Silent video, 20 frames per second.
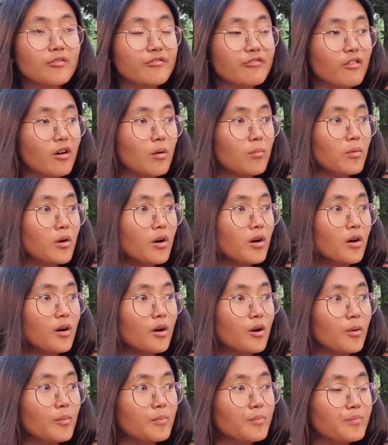from
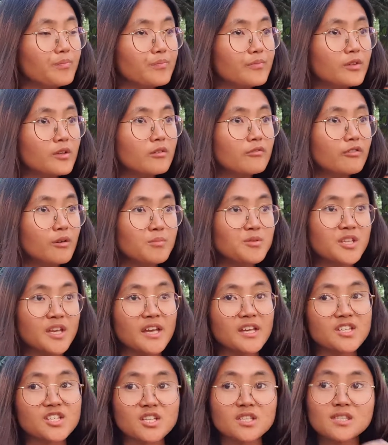
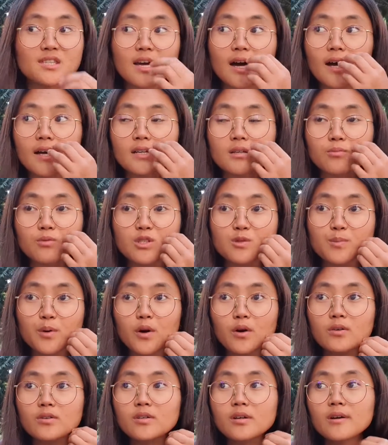the Asian side with
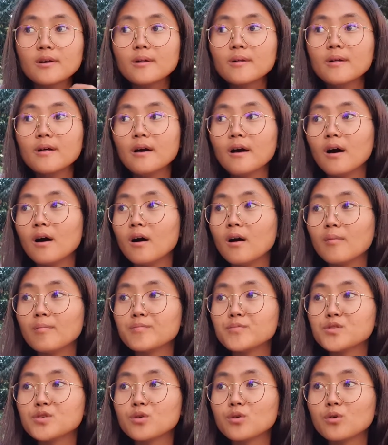Burke.
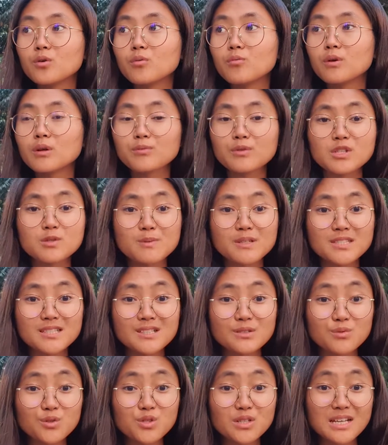So when we split
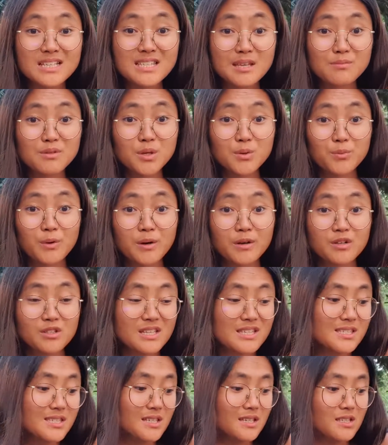it was the last time we were
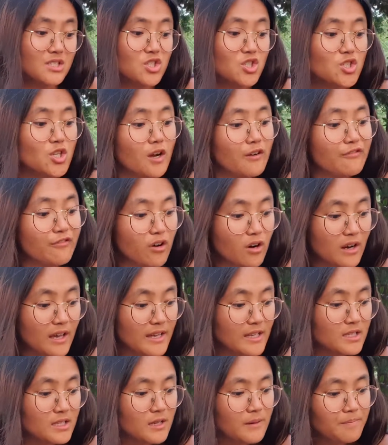gonna see each other for
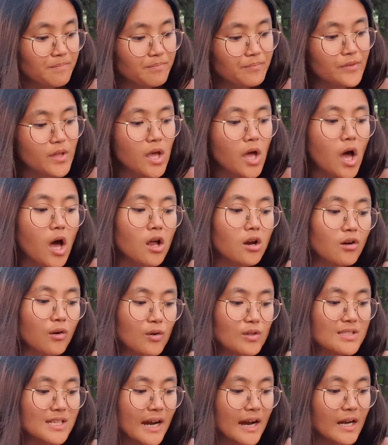like a
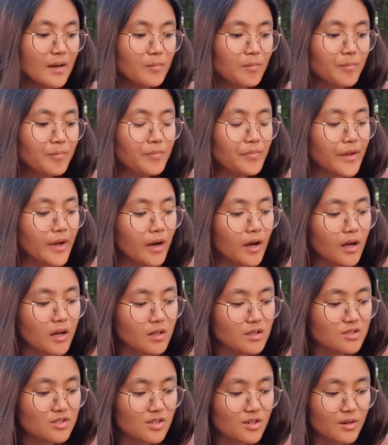long time,
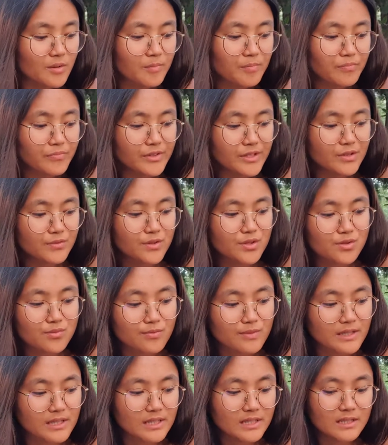and it was
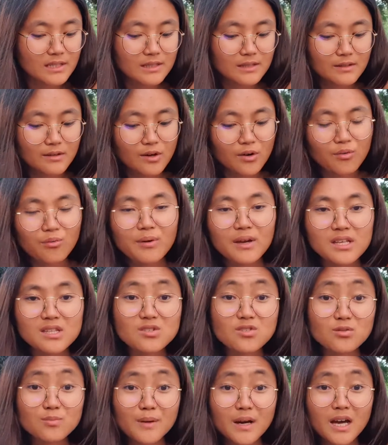really a
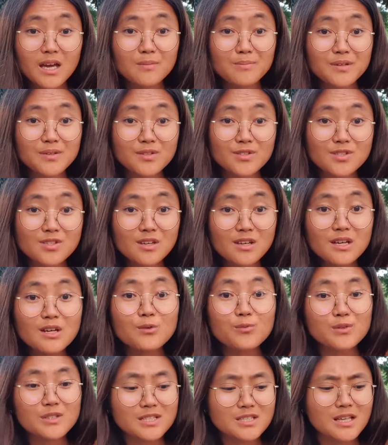weird goodbye because
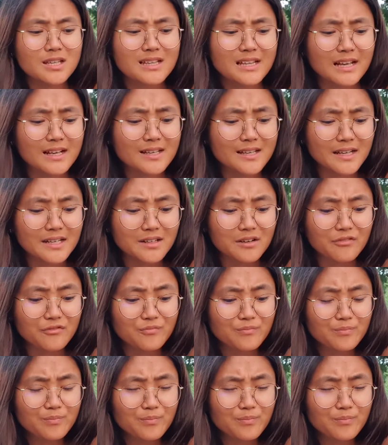he didn't like kind of